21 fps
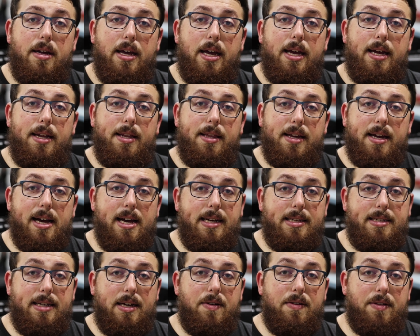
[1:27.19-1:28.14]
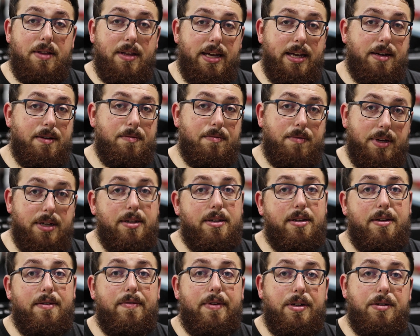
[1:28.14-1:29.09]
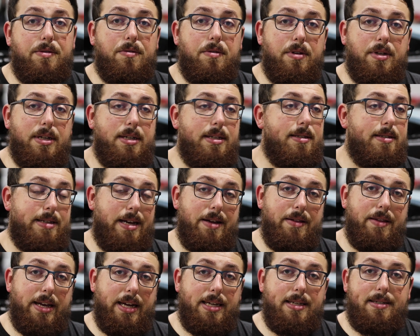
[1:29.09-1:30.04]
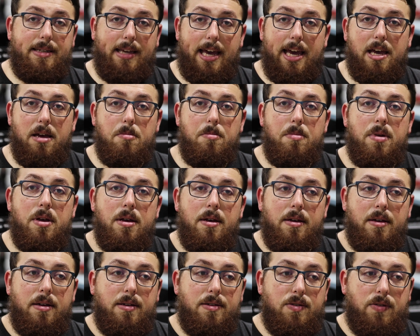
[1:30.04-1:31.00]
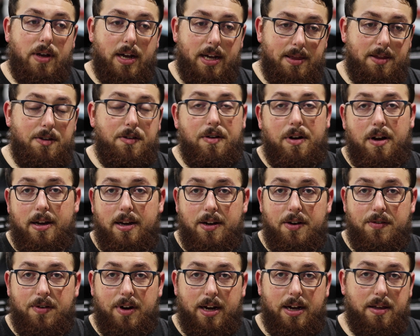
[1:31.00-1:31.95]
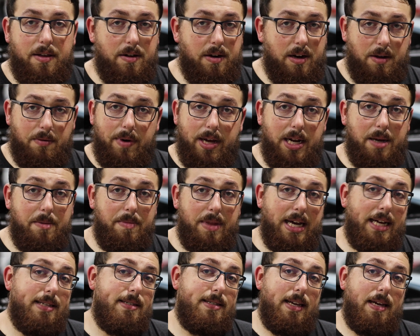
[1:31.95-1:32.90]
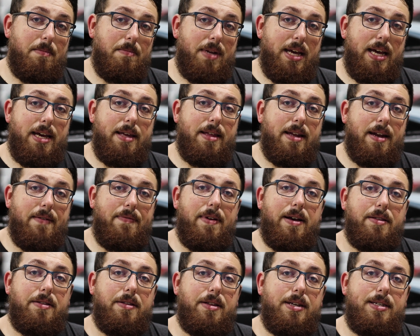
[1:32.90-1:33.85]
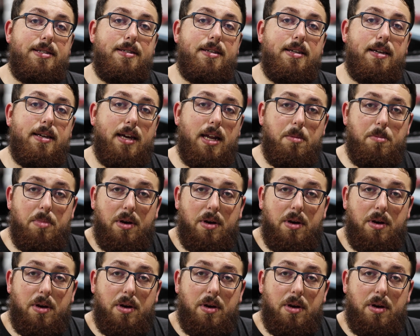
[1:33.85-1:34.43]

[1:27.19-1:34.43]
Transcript: And the guy sounded like a real individual and didn't sound like a scam. So I got the truck and trailer and I went up that same day that I found the listing and I